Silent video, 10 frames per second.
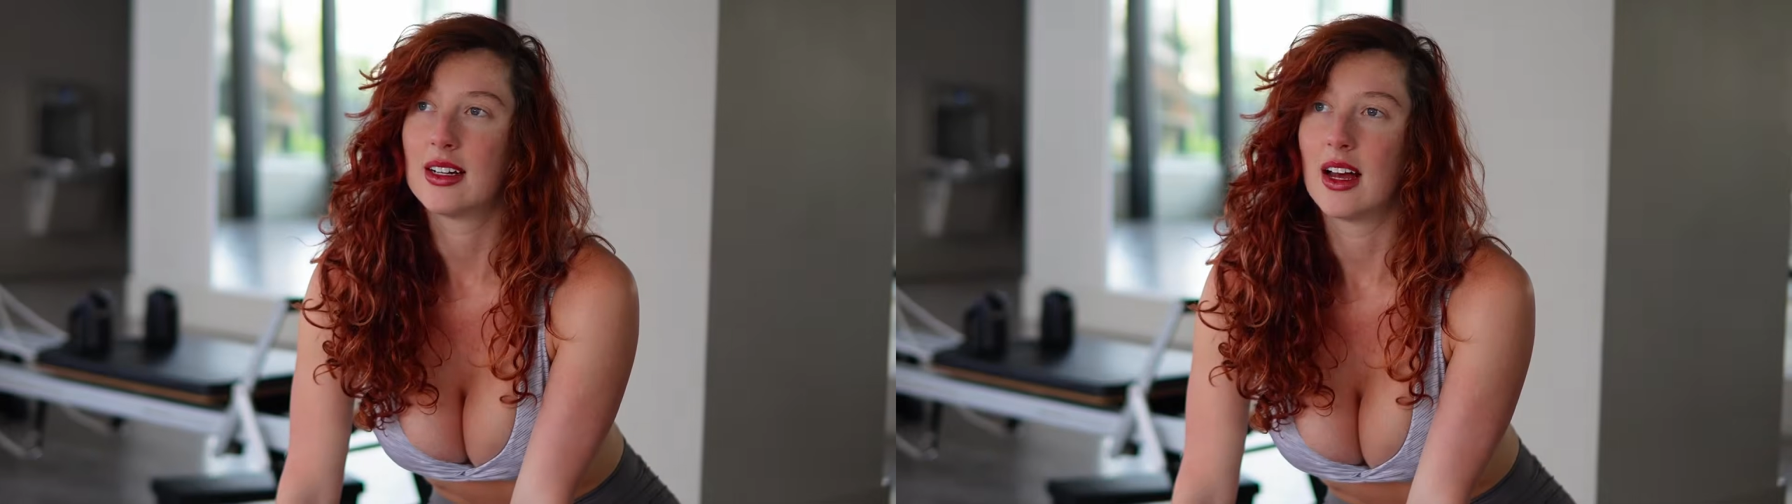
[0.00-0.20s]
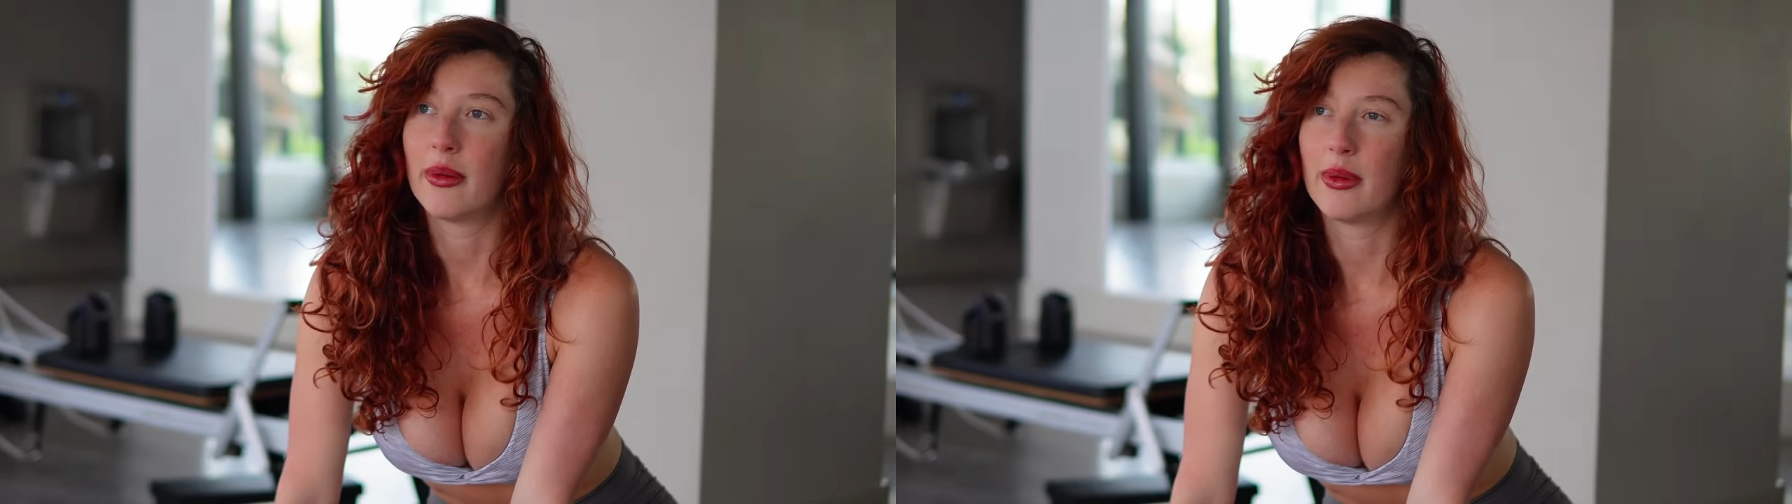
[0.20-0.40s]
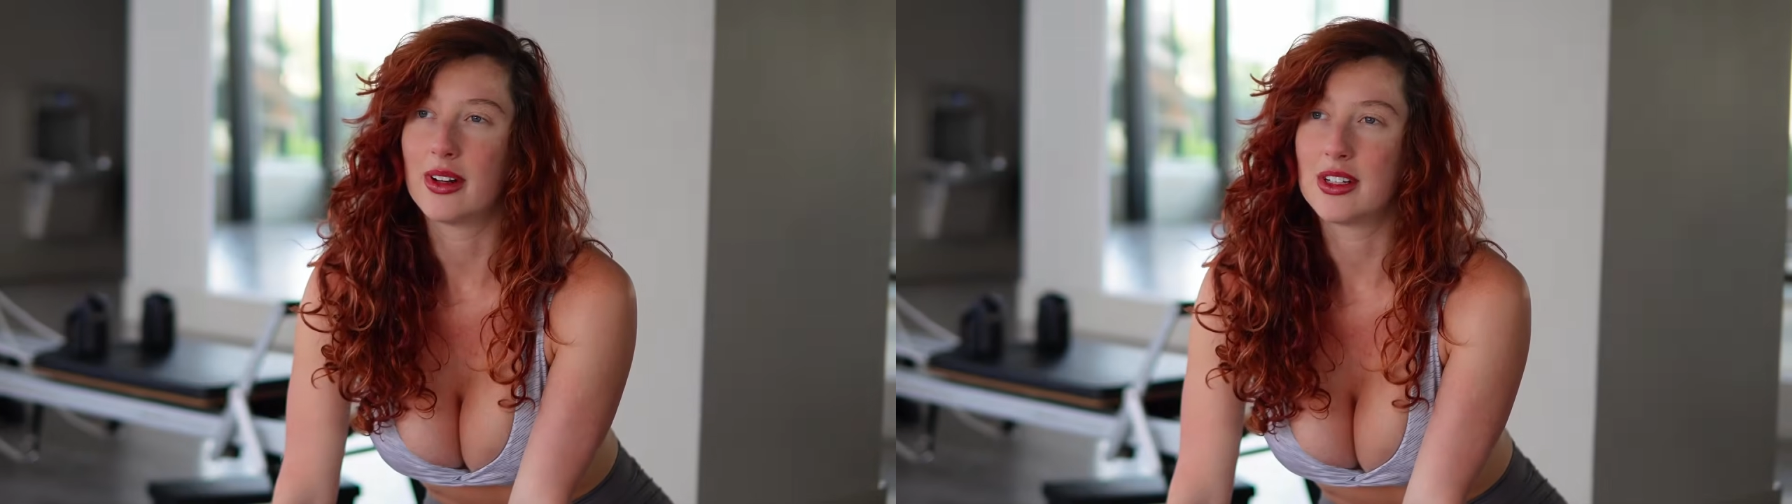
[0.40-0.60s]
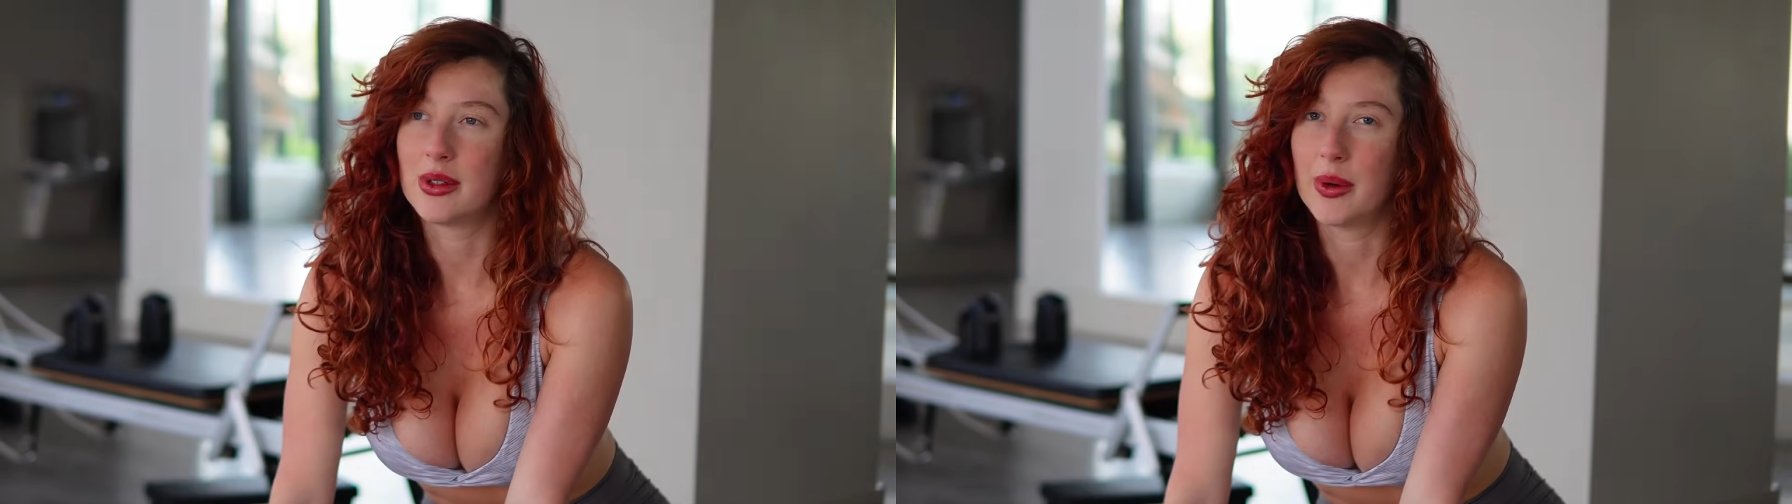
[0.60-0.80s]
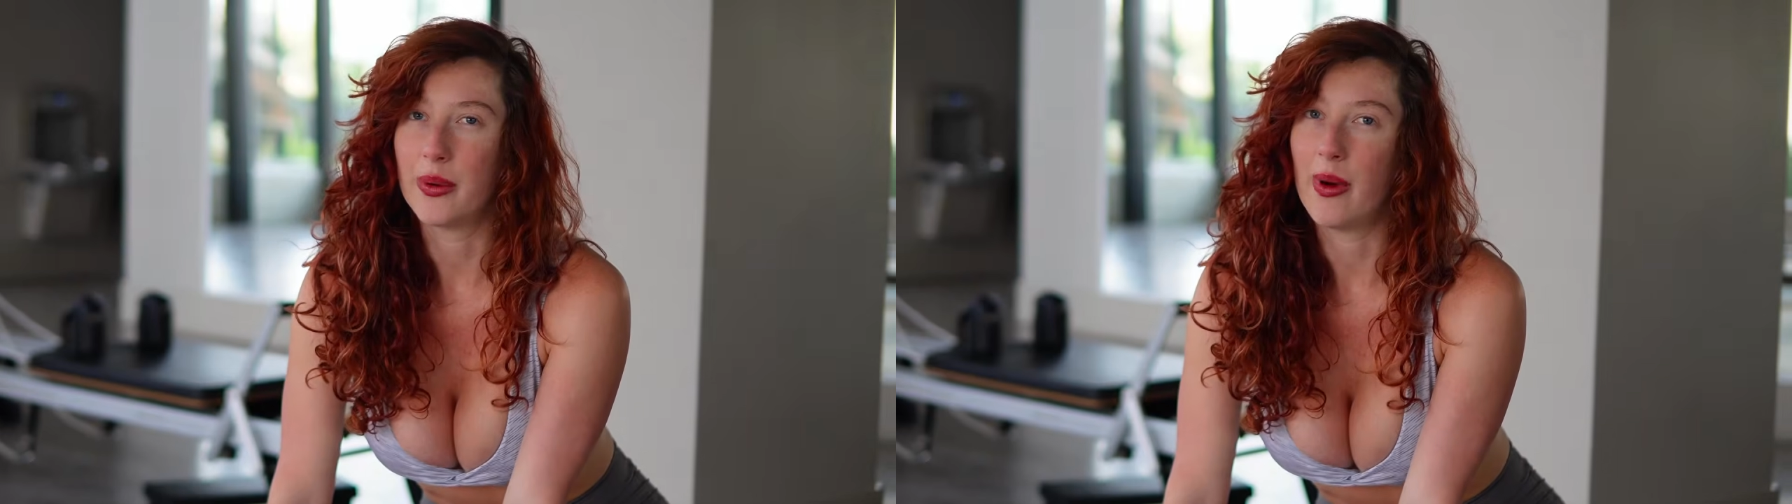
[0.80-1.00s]
I wanna do
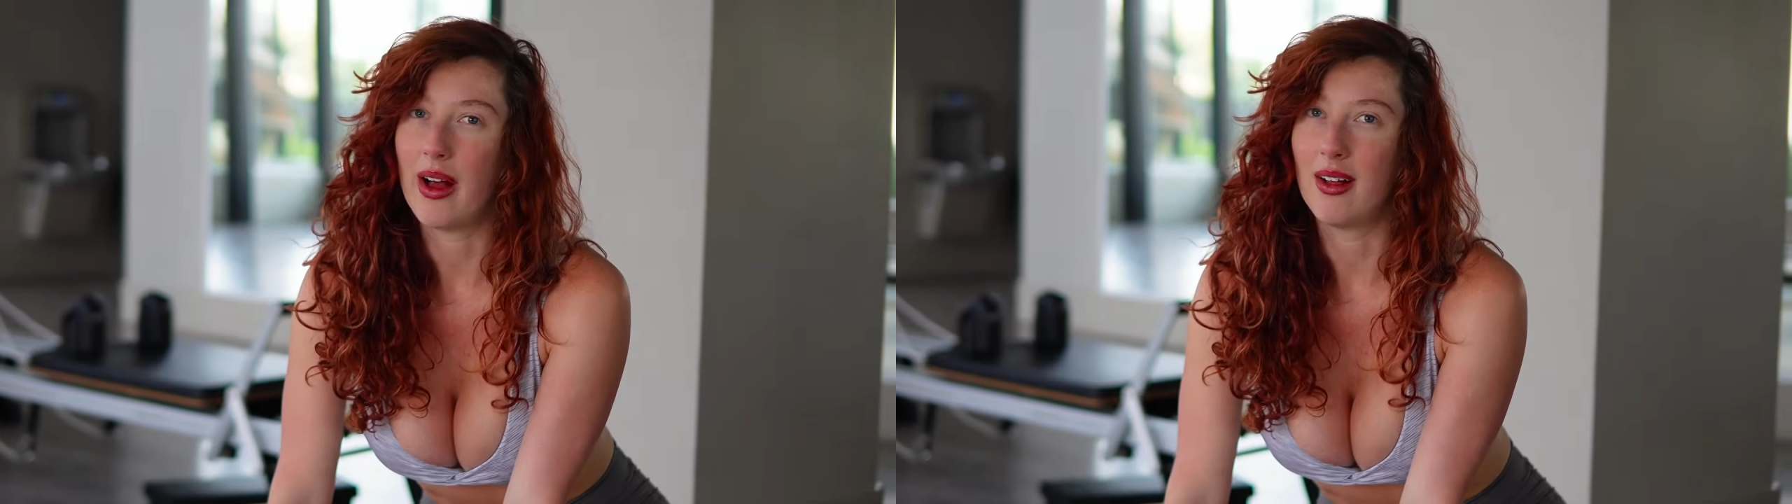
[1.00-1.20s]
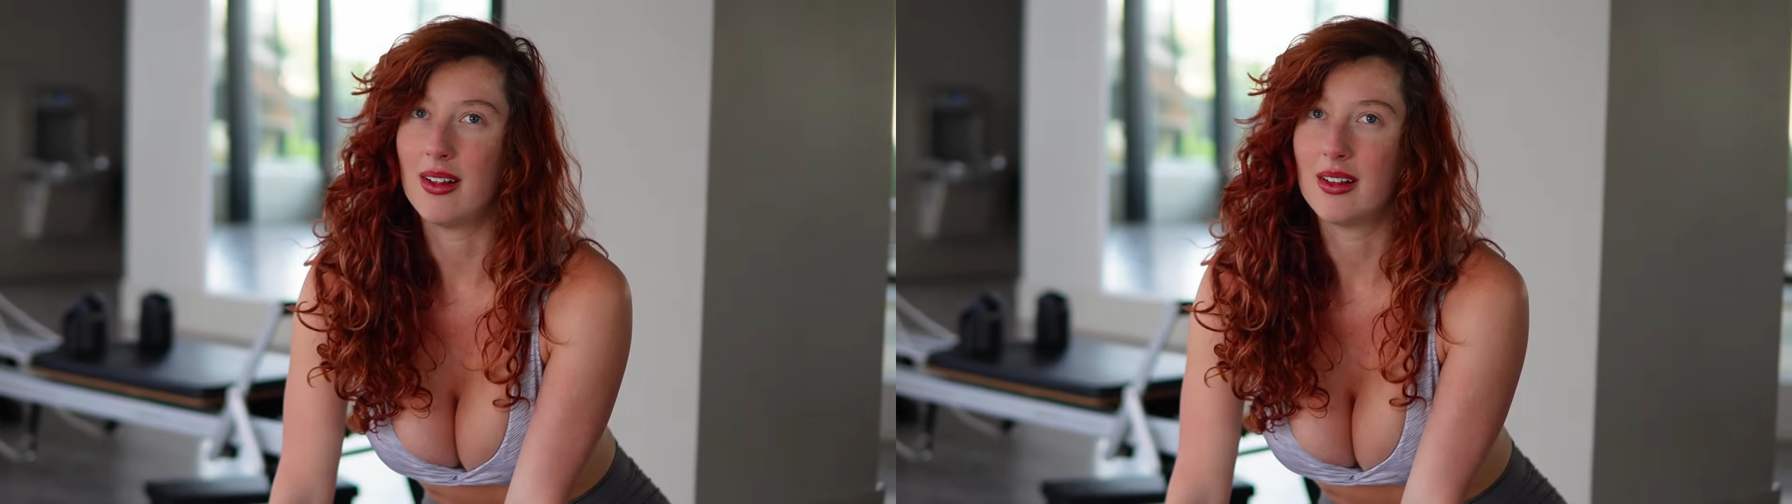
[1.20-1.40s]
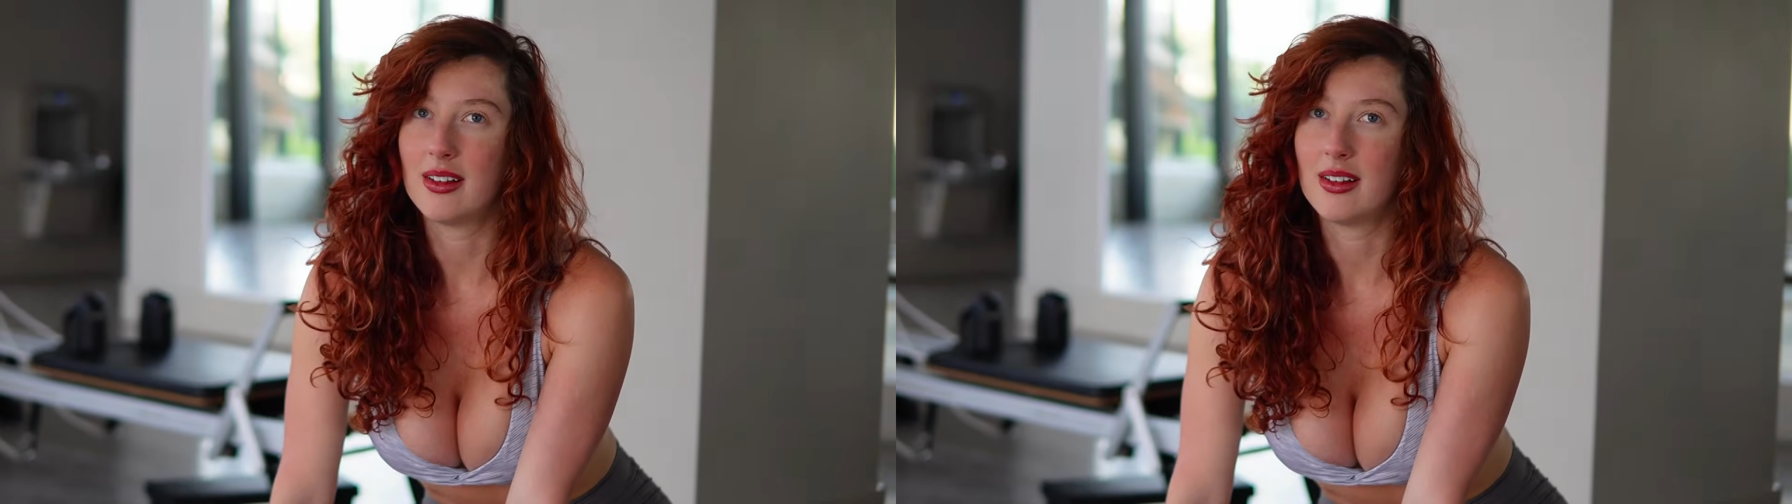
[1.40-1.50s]
it well.